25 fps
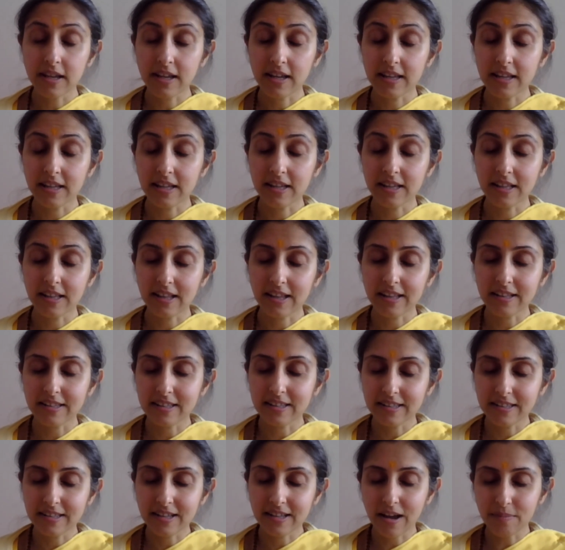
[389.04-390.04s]

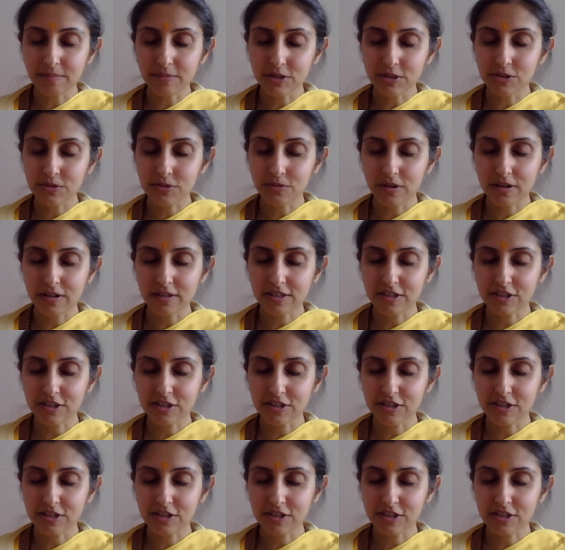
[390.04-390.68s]
it comes to a